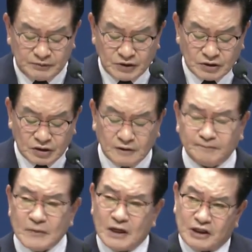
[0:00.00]
When the
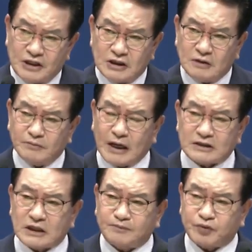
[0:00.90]
new
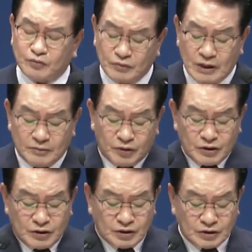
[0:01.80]
emperor emerged,
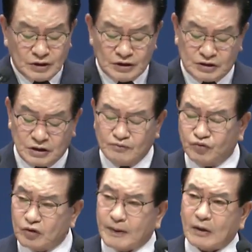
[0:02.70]
some prisoners
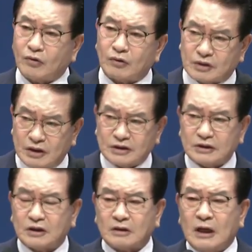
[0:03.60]
were released and
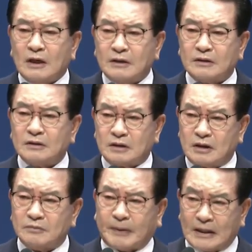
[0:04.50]

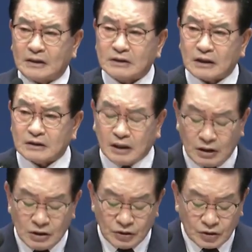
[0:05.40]
servants and
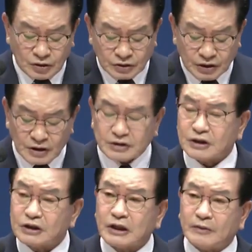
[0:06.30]
citizens
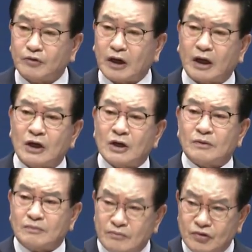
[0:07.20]
received
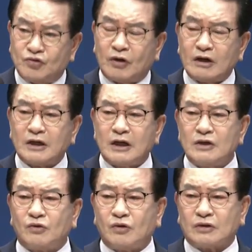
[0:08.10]

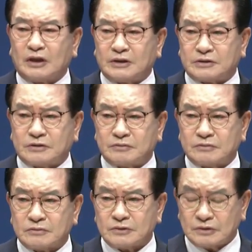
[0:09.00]
commemorate
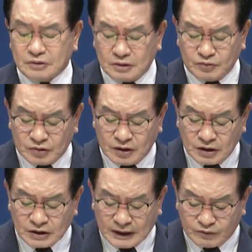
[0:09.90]
gifts or
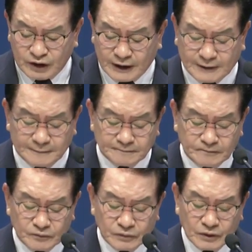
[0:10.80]
special
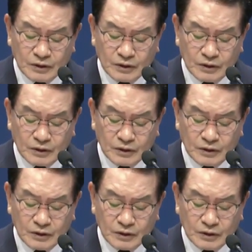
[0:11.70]
meals.